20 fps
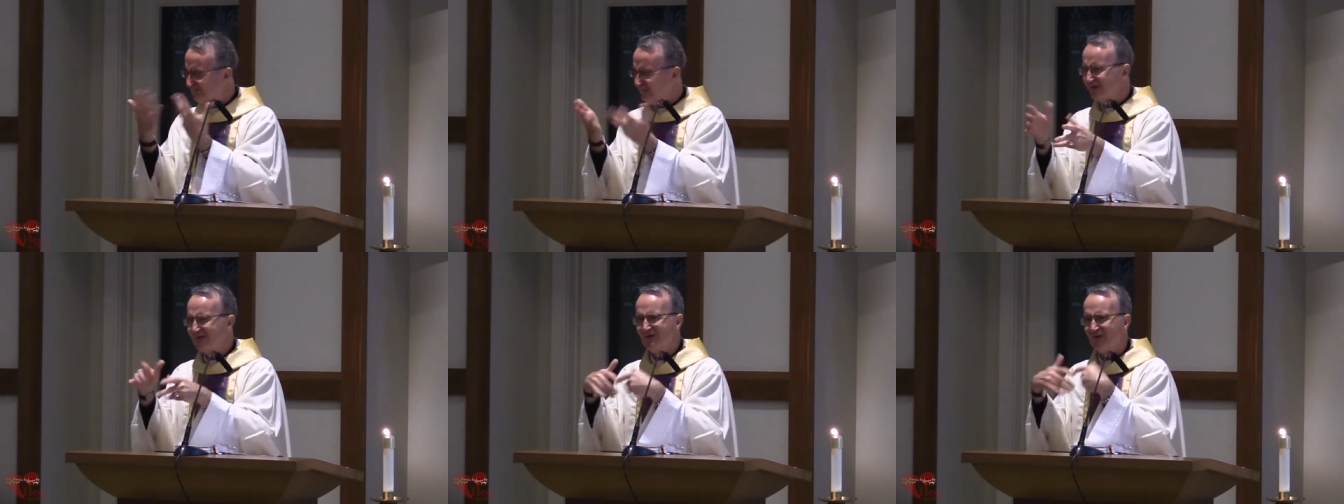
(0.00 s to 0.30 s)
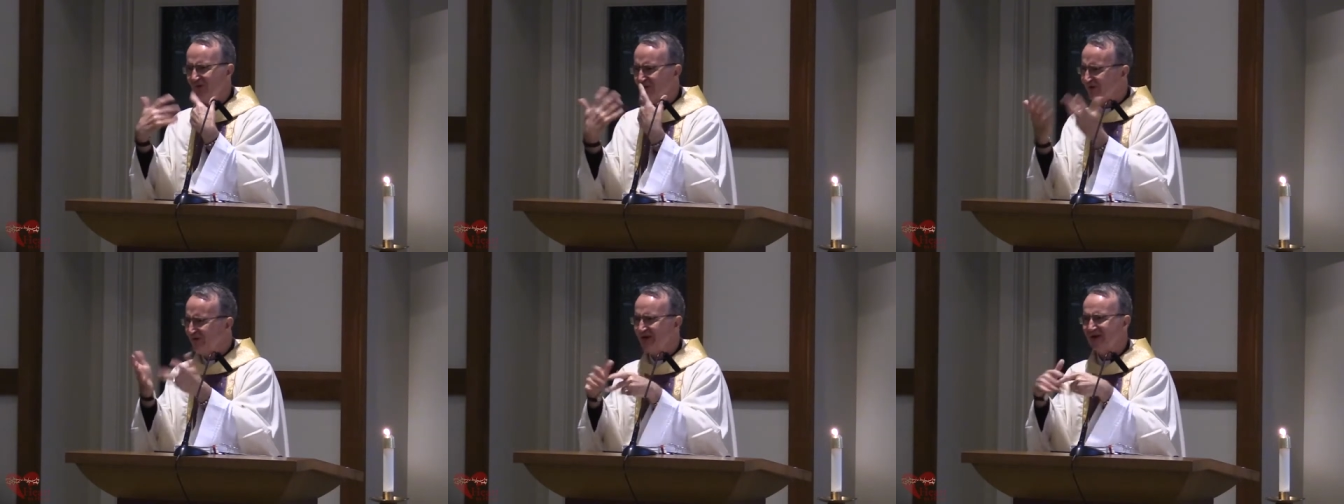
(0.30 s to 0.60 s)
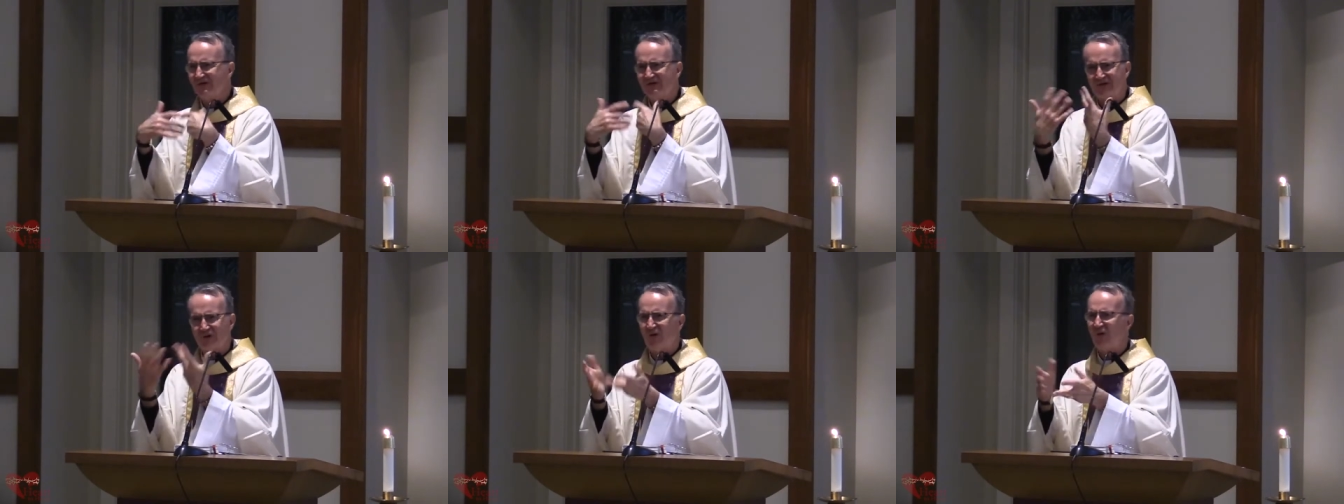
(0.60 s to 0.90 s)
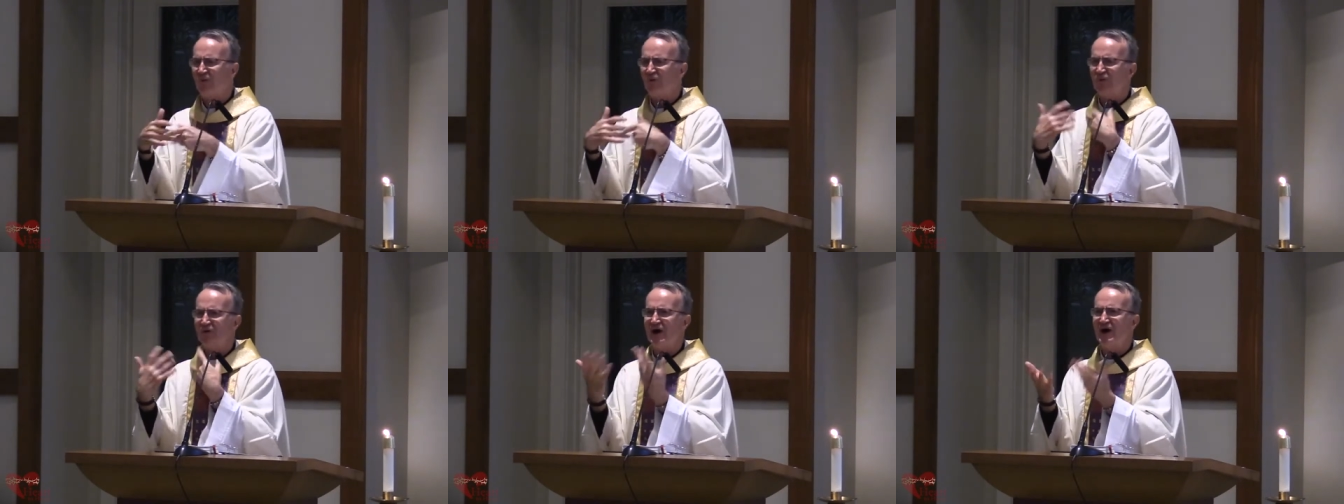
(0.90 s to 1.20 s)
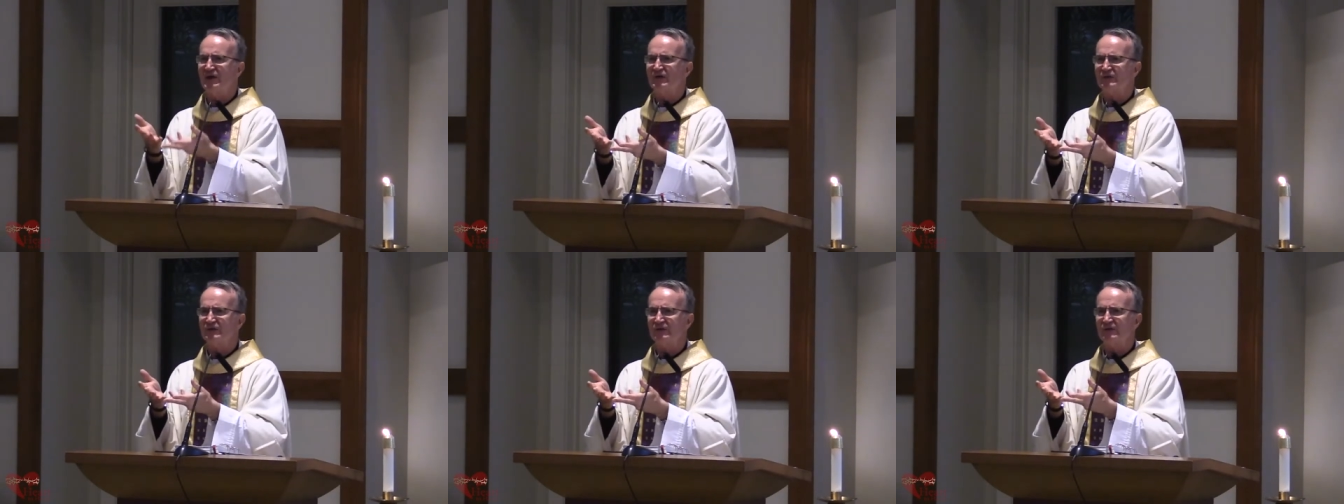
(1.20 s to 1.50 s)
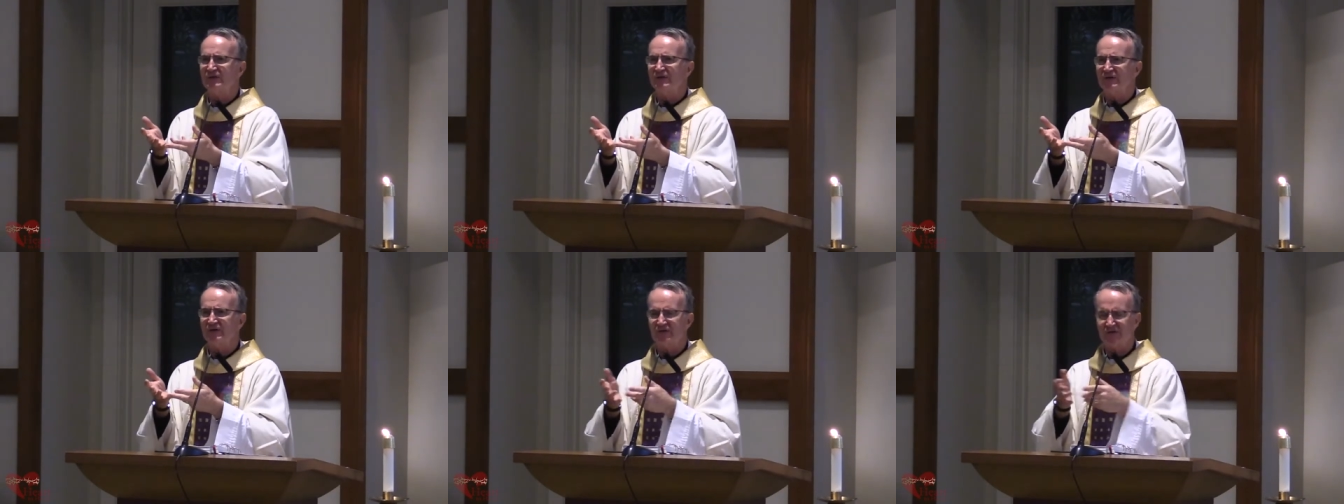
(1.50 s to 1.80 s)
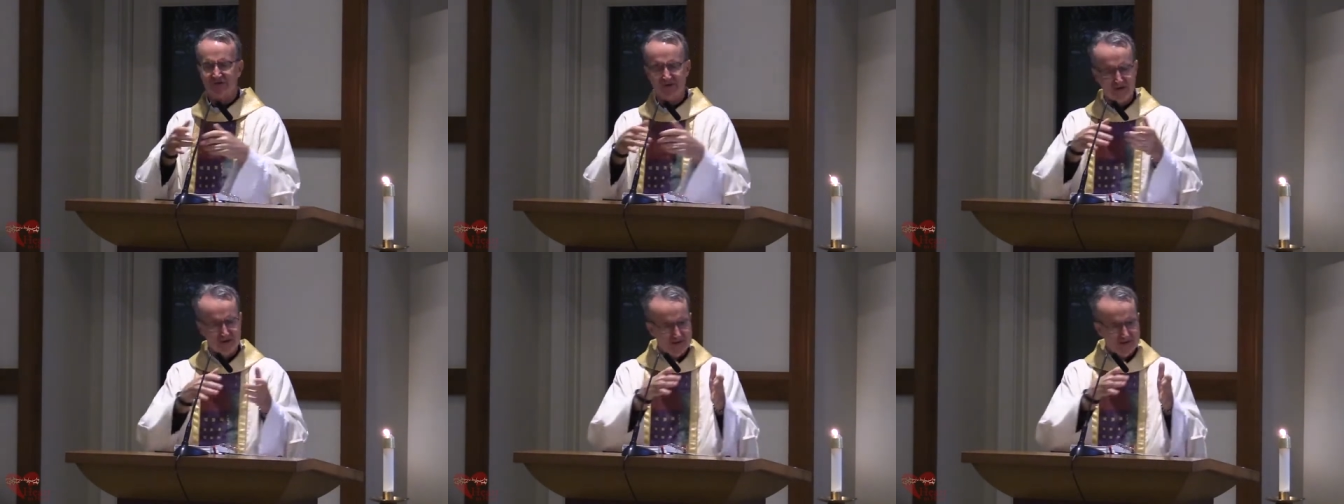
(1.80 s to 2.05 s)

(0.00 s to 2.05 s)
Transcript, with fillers: we don't need to hold on to this,